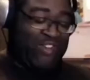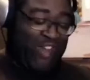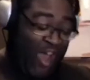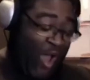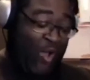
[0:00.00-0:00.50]

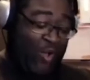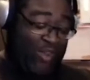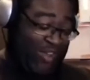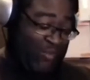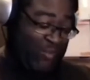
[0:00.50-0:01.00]
Gone,
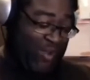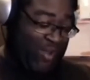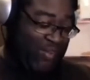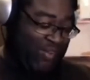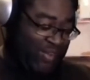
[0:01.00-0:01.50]
that's what.
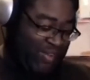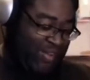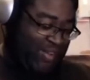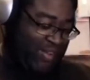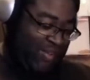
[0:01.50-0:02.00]

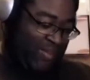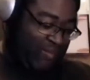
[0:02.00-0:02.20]
That will